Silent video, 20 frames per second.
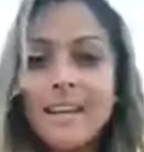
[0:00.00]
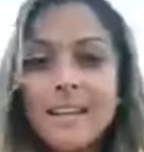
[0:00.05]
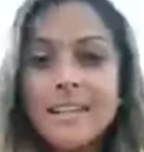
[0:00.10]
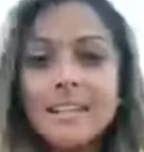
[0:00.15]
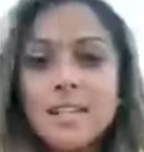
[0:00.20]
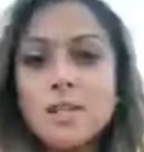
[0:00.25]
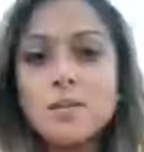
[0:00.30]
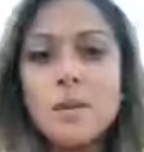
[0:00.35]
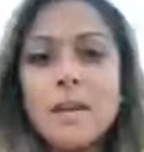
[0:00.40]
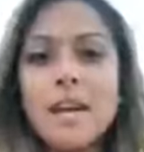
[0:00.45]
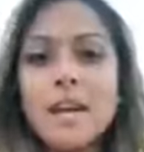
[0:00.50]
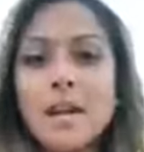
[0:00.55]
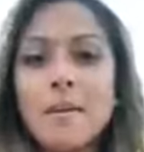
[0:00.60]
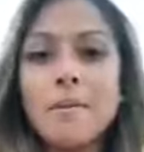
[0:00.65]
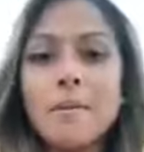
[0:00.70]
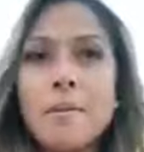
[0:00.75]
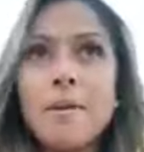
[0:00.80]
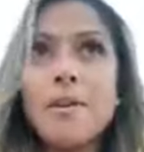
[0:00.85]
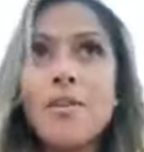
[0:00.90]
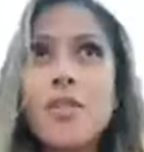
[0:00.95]
This weekend I'm
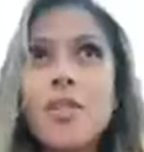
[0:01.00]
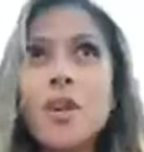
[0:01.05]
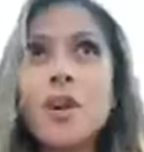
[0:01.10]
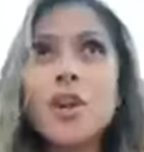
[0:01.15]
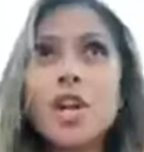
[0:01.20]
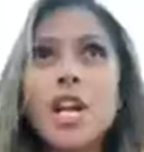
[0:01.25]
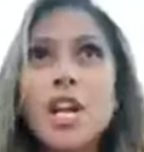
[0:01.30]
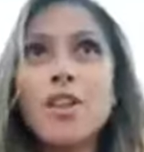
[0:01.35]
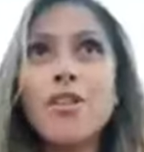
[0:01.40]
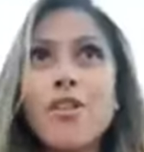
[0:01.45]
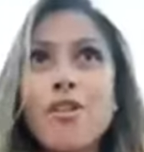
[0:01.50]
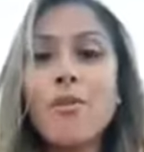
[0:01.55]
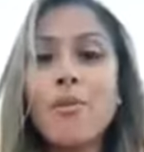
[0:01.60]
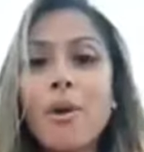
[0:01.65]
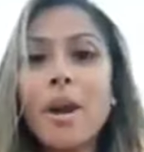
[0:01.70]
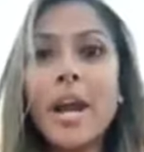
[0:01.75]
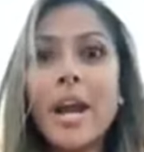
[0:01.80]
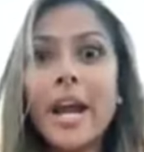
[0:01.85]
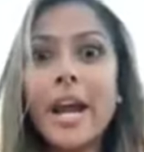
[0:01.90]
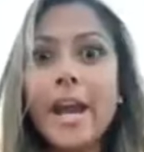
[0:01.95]
going to be
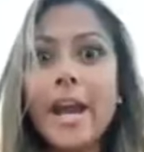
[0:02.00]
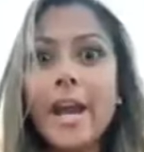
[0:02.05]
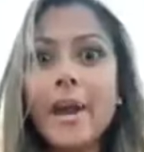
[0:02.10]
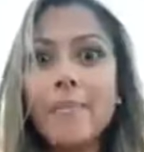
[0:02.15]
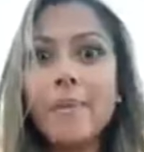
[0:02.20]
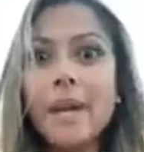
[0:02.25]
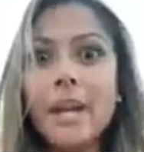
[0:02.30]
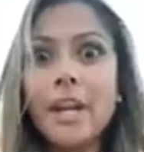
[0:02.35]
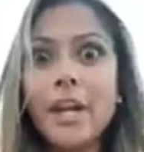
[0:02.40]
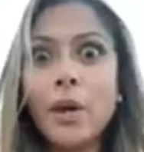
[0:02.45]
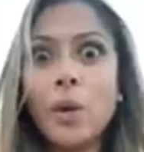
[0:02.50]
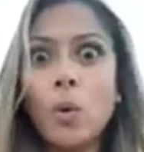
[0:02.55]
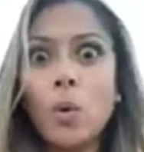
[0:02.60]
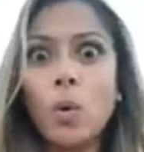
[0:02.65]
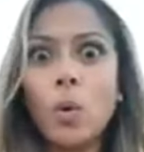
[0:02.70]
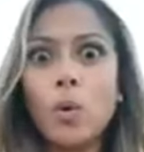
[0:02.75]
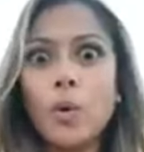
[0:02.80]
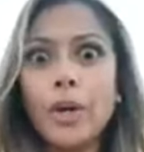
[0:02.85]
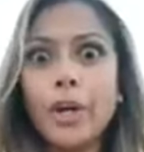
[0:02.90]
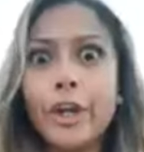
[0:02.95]
33. I'm getting
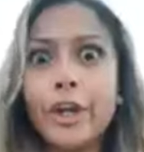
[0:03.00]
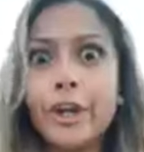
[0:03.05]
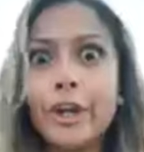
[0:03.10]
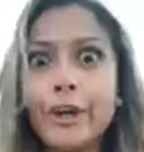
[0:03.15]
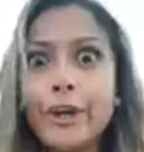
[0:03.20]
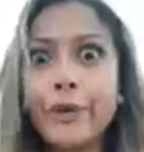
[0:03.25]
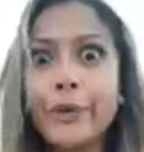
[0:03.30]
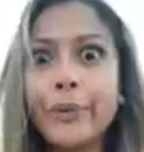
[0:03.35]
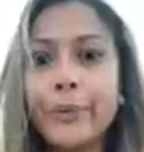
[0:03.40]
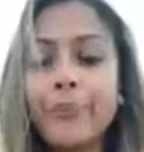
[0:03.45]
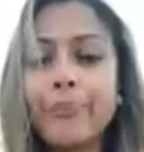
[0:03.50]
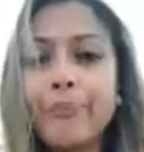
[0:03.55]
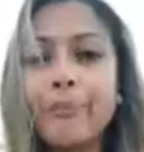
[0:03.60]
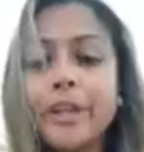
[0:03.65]
old, I know.